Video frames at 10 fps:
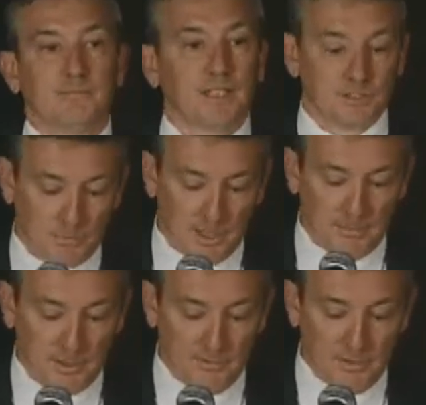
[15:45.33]
And
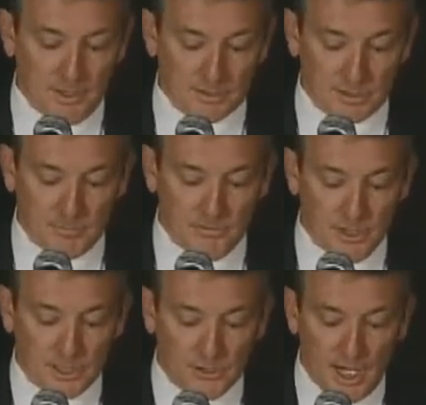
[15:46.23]
sometimes the events can be
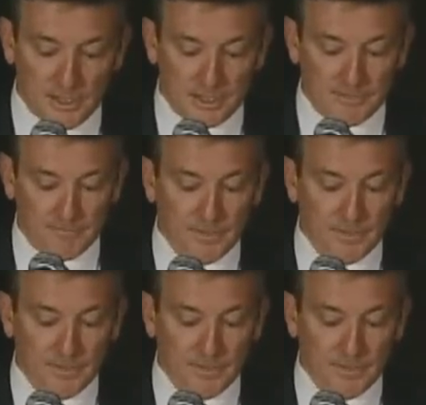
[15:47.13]
very tragic.